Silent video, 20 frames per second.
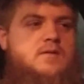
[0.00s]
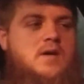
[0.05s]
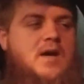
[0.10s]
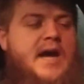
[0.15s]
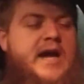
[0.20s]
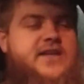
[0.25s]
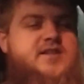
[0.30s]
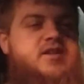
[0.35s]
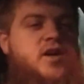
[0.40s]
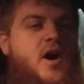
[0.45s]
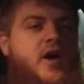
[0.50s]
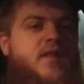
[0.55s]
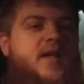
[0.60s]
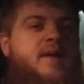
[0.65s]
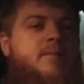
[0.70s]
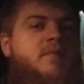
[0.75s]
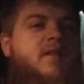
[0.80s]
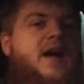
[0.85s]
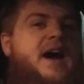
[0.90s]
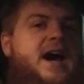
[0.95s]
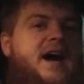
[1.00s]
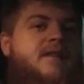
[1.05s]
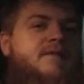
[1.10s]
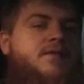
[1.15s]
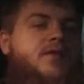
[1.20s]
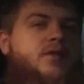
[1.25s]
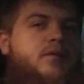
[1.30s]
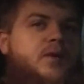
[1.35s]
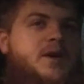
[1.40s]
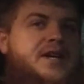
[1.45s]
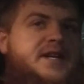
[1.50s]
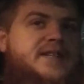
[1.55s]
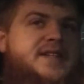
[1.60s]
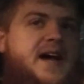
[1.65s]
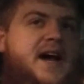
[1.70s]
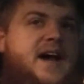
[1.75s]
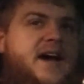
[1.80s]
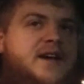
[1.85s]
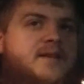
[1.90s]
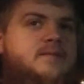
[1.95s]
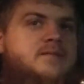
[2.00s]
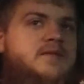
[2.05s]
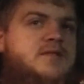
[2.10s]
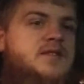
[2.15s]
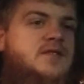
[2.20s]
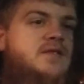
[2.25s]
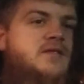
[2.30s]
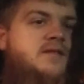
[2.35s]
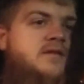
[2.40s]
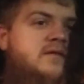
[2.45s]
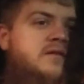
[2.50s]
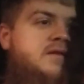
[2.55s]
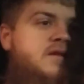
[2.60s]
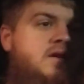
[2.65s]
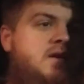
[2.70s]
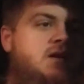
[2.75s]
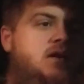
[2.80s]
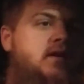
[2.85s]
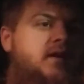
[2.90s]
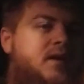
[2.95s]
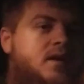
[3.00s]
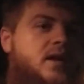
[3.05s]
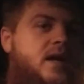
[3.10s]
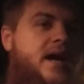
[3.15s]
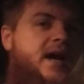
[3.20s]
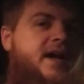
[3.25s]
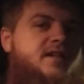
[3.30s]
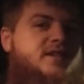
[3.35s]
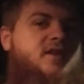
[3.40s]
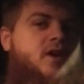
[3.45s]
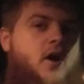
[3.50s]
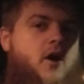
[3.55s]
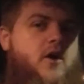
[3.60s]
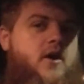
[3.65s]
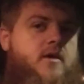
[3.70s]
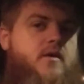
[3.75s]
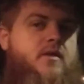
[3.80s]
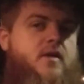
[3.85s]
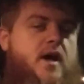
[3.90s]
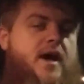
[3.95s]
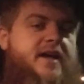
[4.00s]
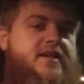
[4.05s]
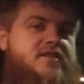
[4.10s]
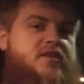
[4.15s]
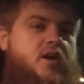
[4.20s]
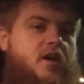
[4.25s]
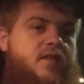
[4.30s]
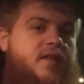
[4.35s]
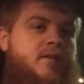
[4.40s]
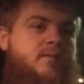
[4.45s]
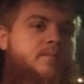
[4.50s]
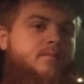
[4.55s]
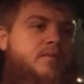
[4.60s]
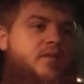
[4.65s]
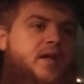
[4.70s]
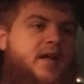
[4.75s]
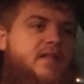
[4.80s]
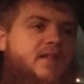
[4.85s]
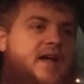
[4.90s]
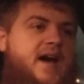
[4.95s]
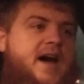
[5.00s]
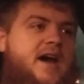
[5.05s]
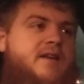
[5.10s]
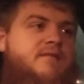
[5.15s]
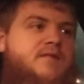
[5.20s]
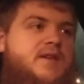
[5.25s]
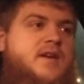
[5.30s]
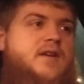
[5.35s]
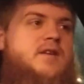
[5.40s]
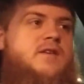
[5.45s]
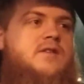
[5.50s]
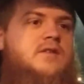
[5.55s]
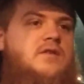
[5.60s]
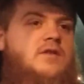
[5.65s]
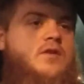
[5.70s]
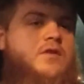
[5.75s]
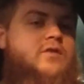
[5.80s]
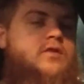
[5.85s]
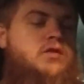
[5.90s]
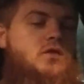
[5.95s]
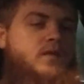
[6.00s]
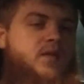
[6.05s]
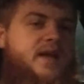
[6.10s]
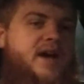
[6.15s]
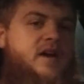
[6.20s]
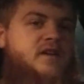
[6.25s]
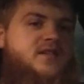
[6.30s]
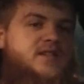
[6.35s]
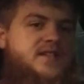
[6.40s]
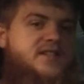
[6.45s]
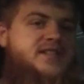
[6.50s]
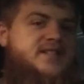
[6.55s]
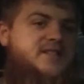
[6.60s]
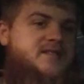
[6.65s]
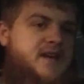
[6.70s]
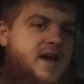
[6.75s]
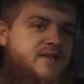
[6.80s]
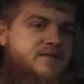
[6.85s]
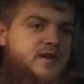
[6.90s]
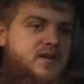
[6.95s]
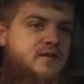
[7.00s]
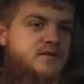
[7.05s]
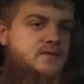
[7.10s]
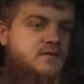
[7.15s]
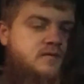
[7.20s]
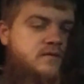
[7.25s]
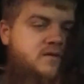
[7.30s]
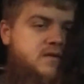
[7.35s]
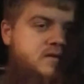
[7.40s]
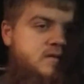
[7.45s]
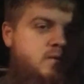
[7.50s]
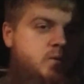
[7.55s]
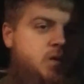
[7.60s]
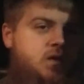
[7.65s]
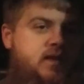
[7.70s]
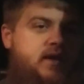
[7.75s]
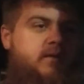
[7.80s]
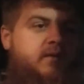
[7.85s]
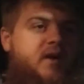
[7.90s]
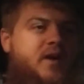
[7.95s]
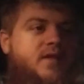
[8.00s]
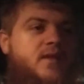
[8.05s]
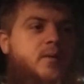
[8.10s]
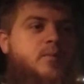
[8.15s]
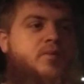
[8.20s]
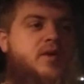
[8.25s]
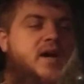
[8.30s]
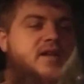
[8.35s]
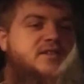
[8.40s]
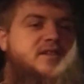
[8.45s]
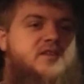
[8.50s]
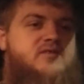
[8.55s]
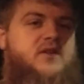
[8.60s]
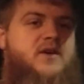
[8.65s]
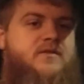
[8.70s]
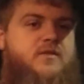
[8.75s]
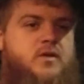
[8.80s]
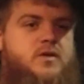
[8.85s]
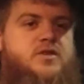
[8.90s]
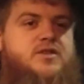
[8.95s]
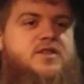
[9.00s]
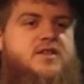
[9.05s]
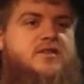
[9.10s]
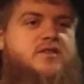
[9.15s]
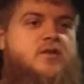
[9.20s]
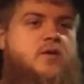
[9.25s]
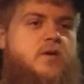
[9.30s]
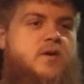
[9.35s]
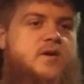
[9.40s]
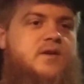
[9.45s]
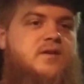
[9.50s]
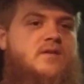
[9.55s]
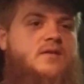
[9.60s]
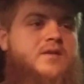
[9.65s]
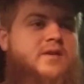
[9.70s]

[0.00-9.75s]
I saw them live 3 times. I saw them play live in 2007 when they were on the Project Revolution tour